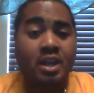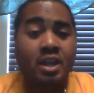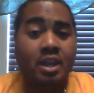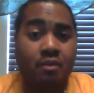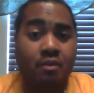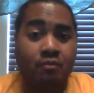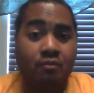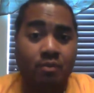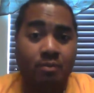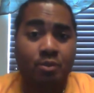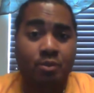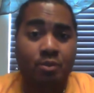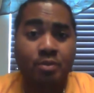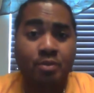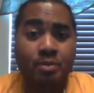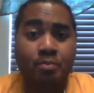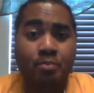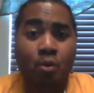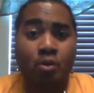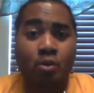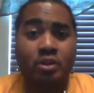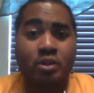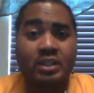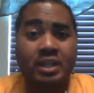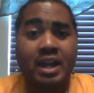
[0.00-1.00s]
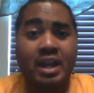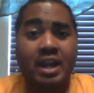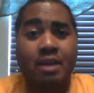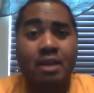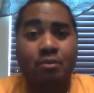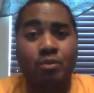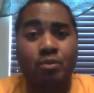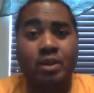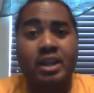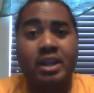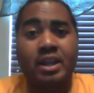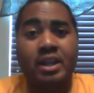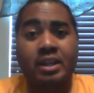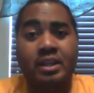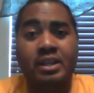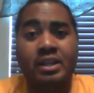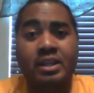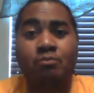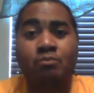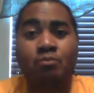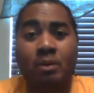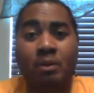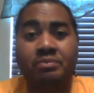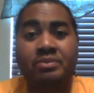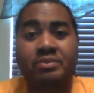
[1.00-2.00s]
And from the report that I read,
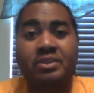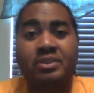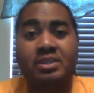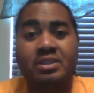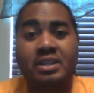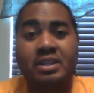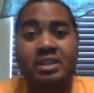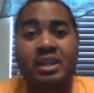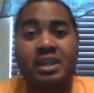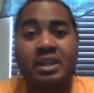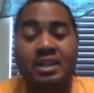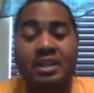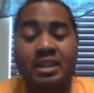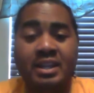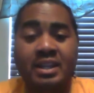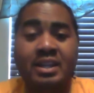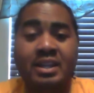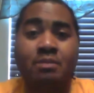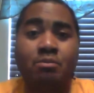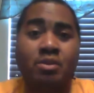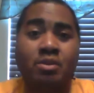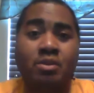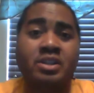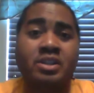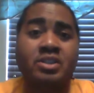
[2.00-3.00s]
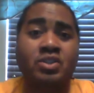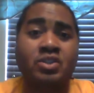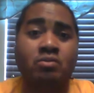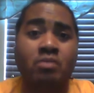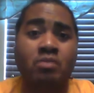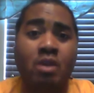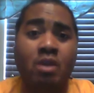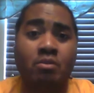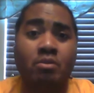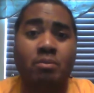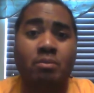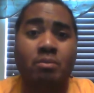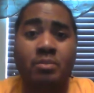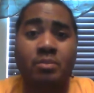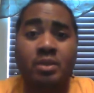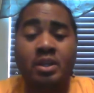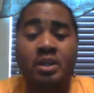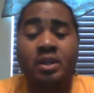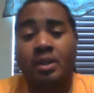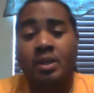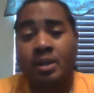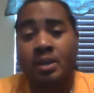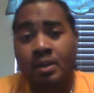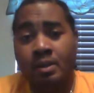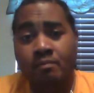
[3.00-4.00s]
he whooped this kid and hit him on his scrotum.
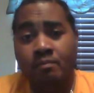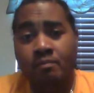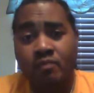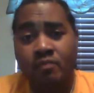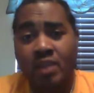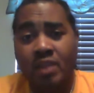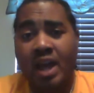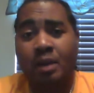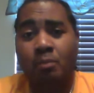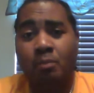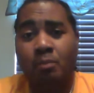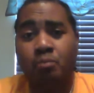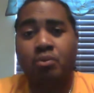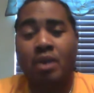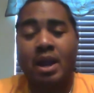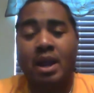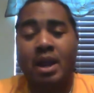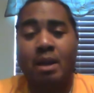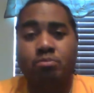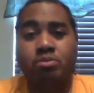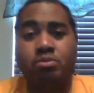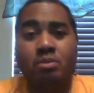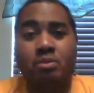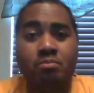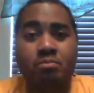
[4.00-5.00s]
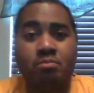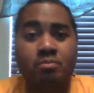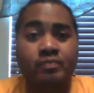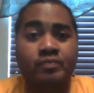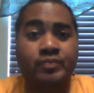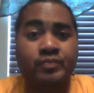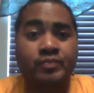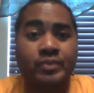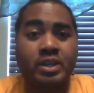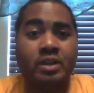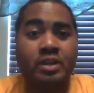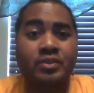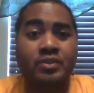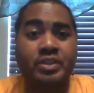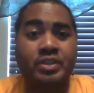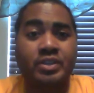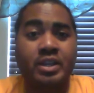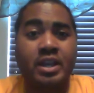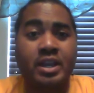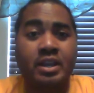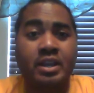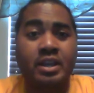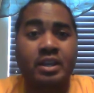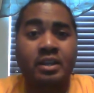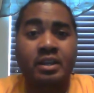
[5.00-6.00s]
Not a problem. You know what I'm
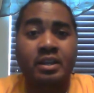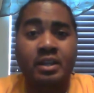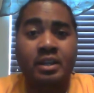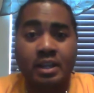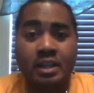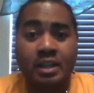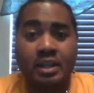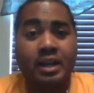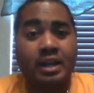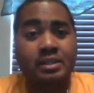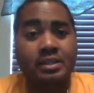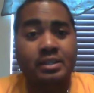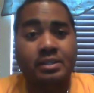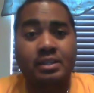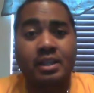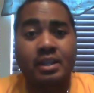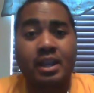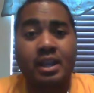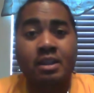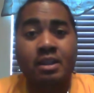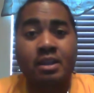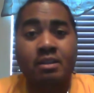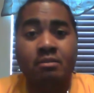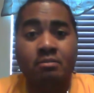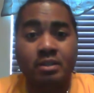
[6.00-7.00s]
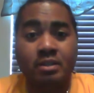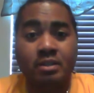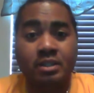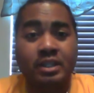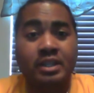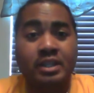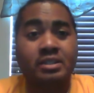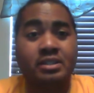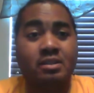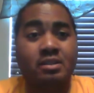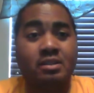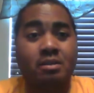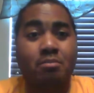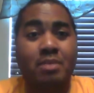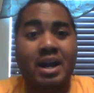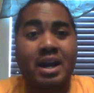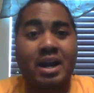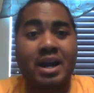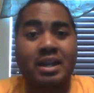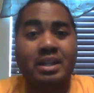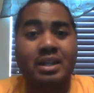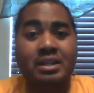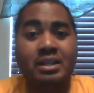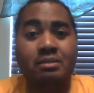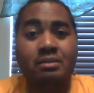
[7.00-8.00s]
saying? I say we let
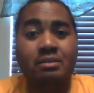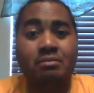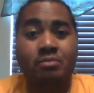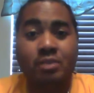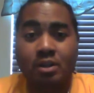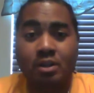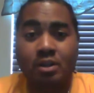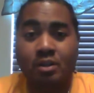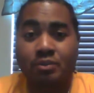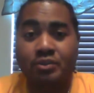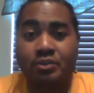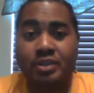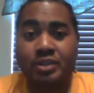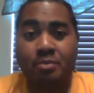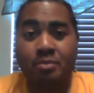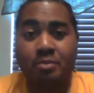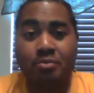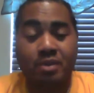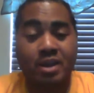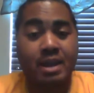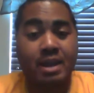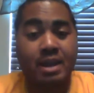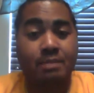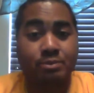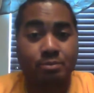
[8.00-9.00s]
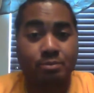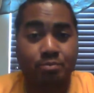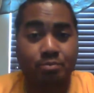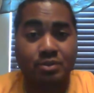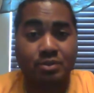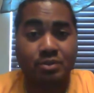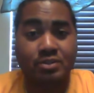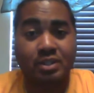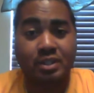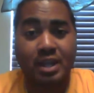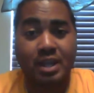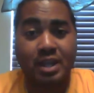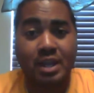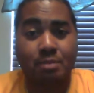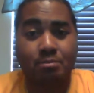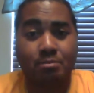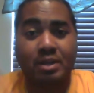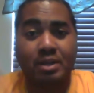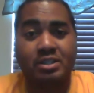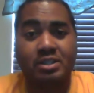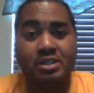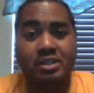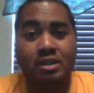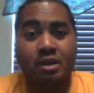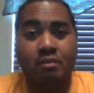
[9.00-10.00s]
somebody, you know what I'm saying, perhaps a person like
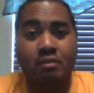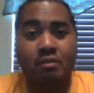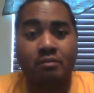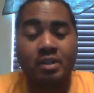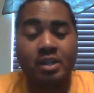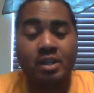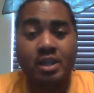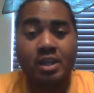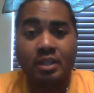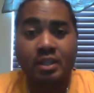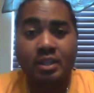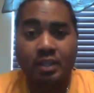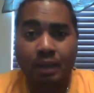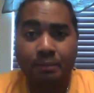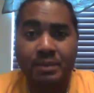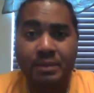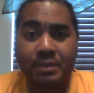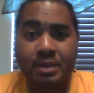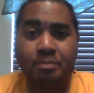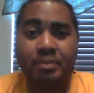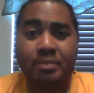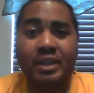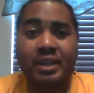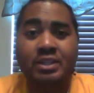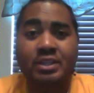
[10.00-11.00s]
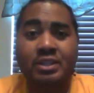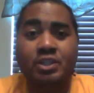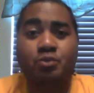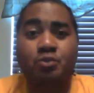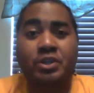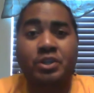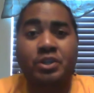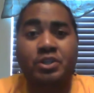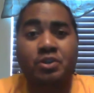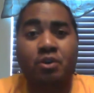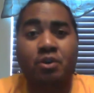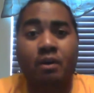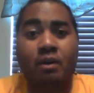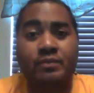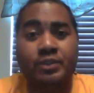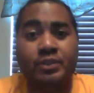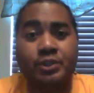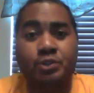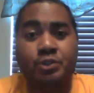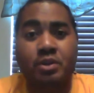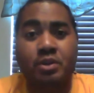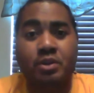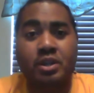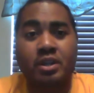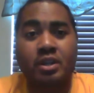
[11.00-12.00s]
myself, let me pick a switch off the
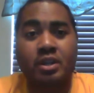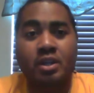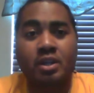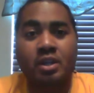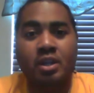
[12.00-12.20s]
tree